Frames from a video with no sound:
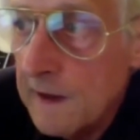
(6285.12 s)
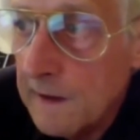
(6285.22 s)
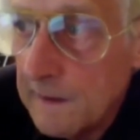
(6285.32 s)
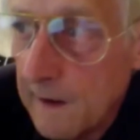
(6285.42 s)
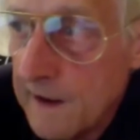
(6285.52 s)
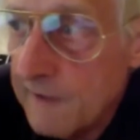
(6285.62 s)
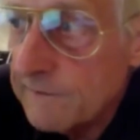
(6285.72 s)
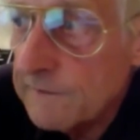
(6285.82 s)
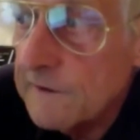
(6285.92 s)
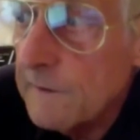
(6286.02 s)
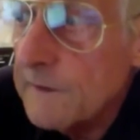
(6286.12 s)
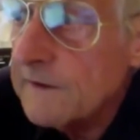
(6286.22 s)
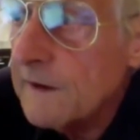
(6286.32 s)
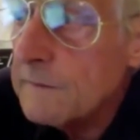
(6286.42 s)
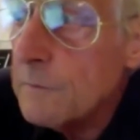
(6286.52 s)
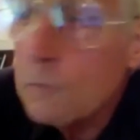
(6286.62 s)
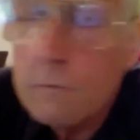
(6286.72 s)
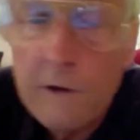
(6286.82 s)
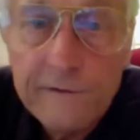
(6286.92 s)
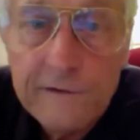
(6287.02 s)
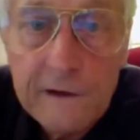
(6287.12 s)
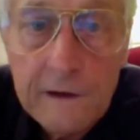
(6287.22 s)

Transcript: and I having to dumb it down to more rustic